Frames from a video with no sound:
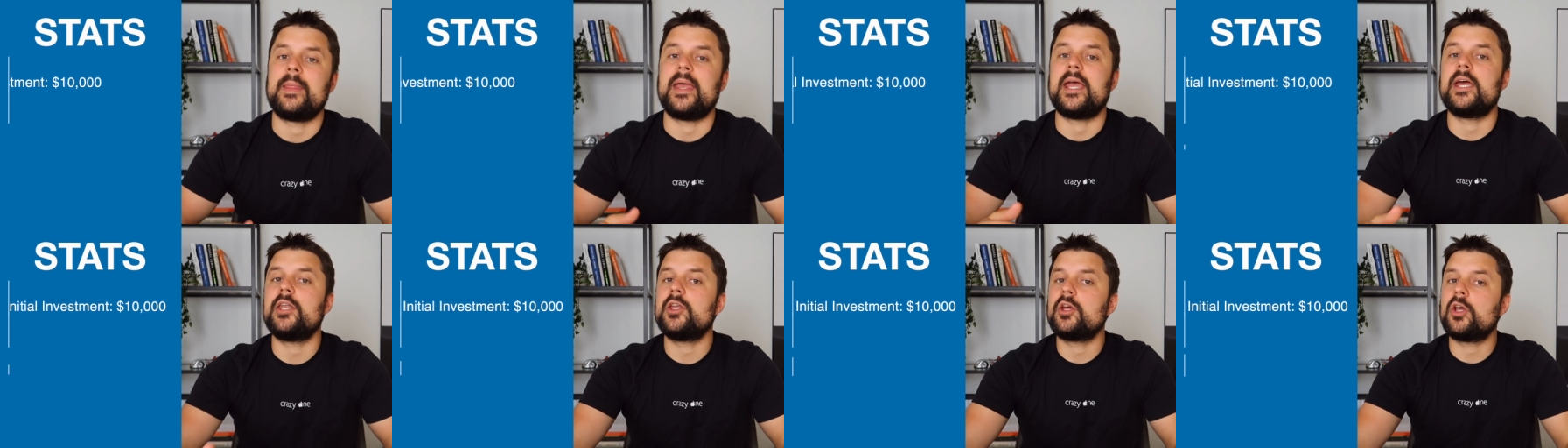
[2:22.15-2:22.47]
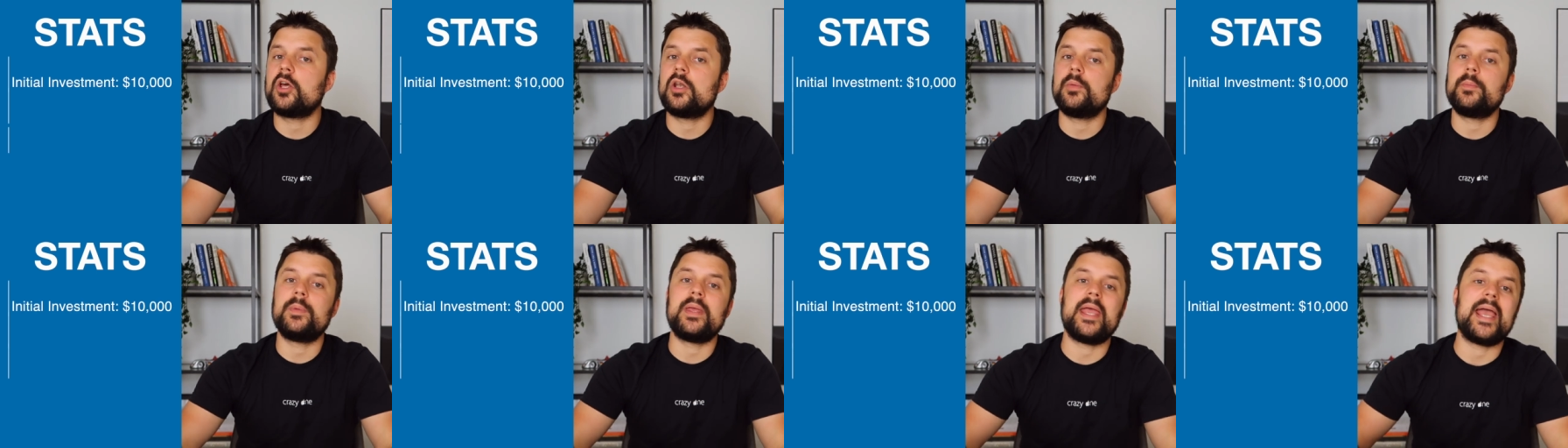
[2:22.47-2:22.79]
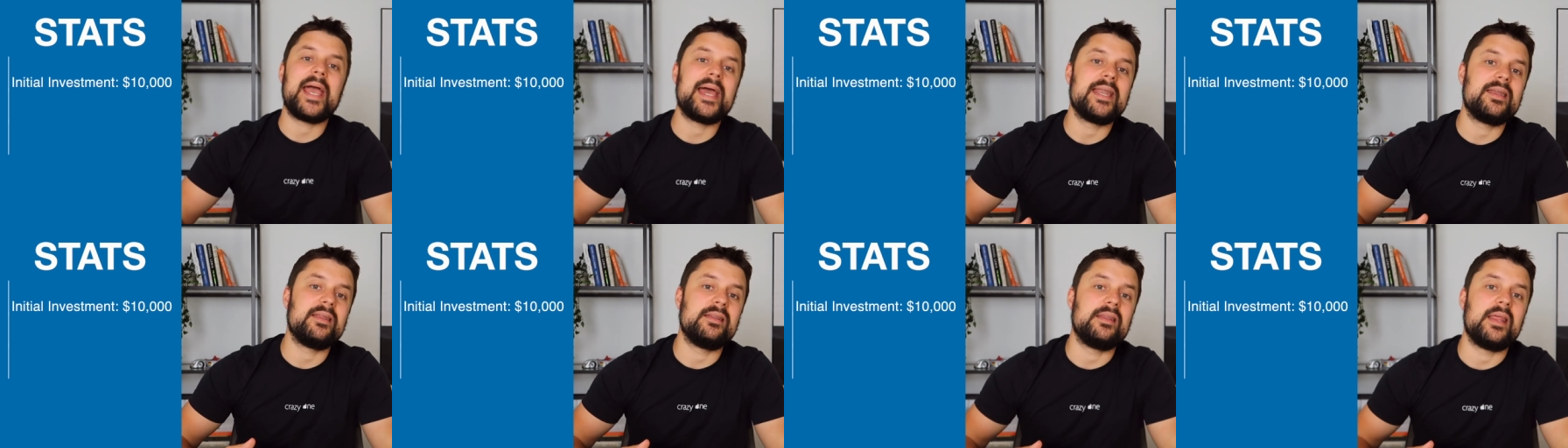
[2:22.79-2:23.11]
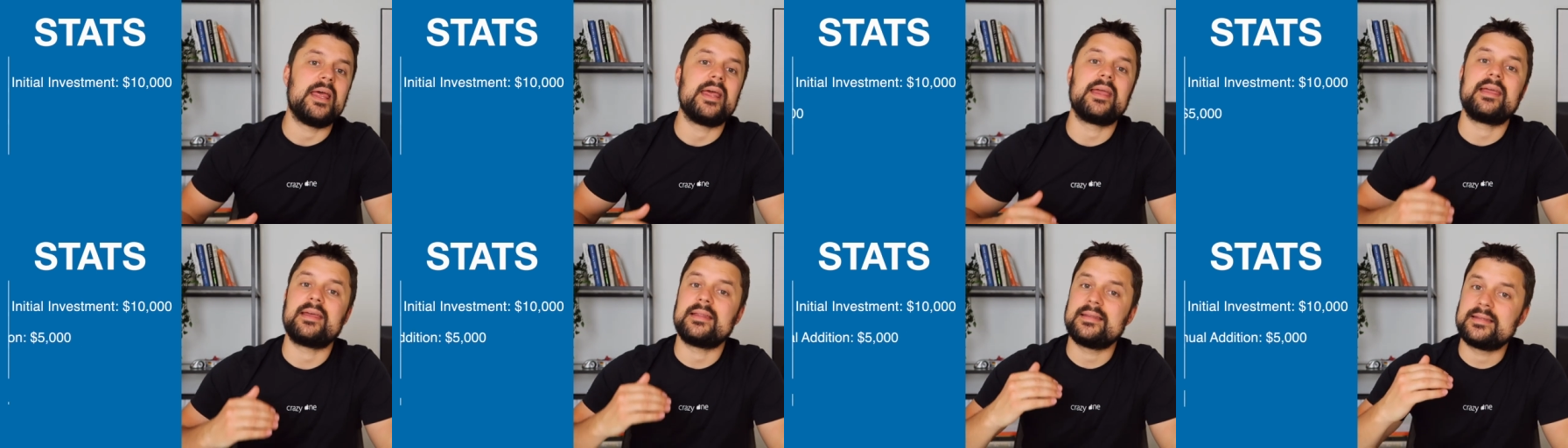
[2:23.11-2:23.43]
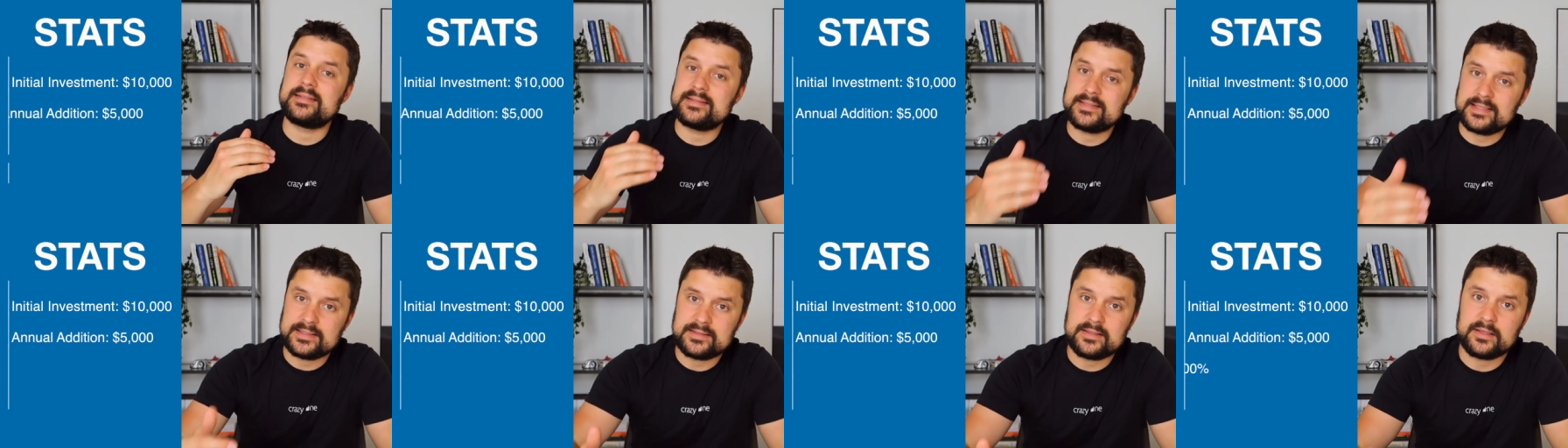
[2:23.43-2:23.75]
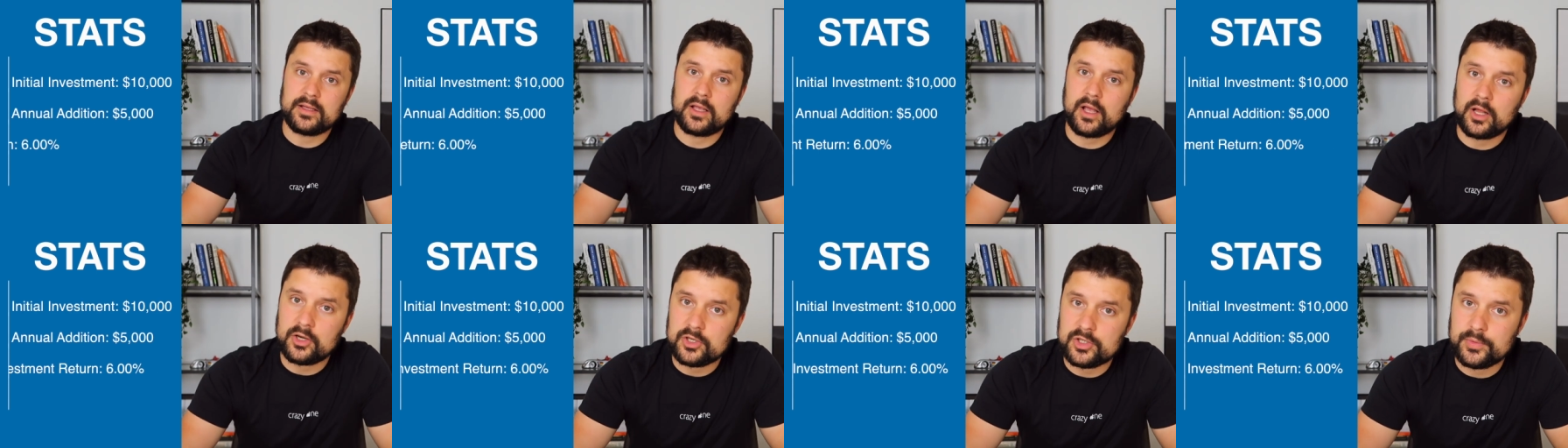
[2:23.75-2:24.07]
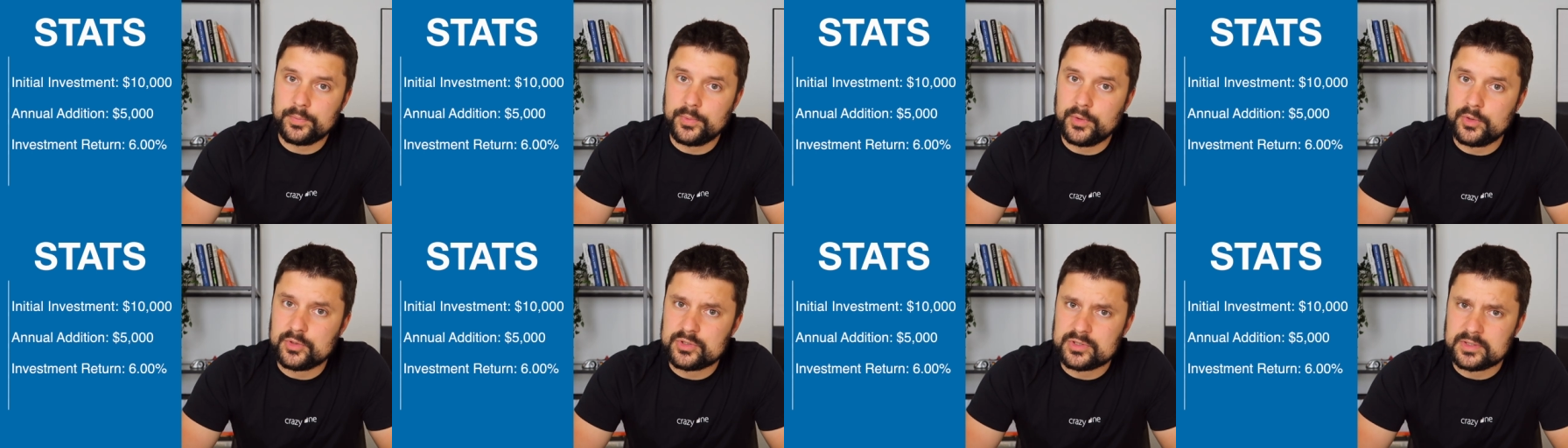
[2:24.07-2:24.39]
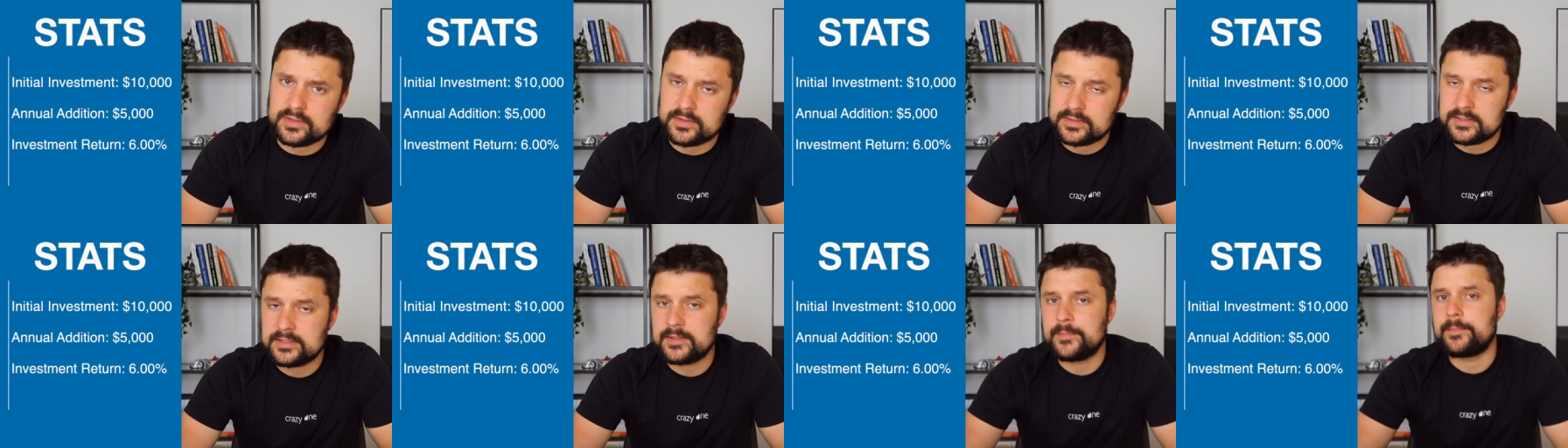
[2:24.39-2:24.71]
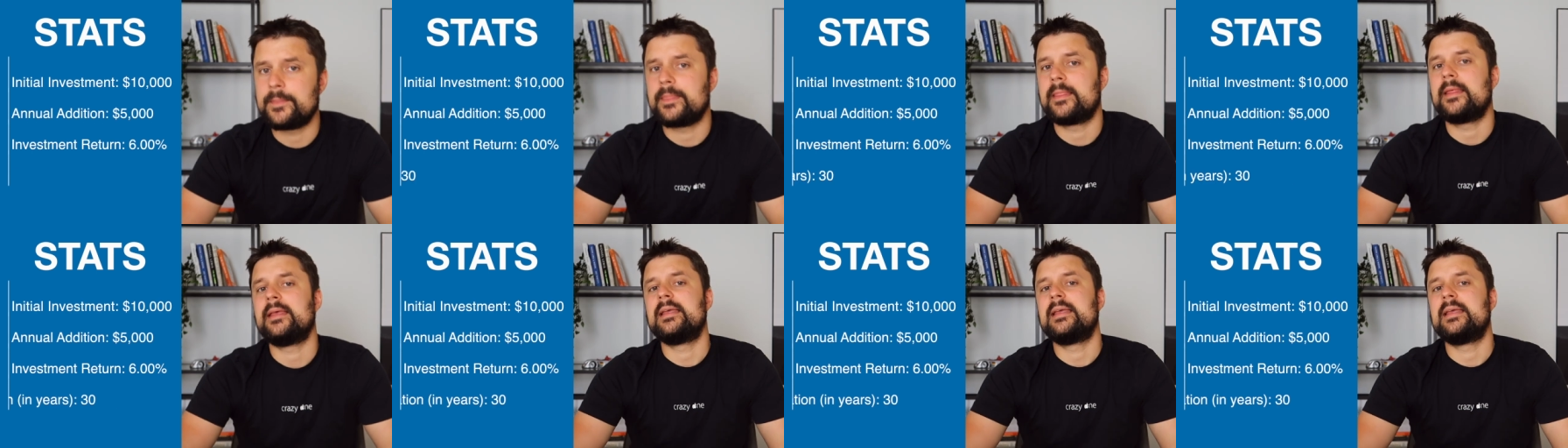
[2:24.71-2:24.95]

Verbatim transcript: And you're going to be adding a consistent contributions,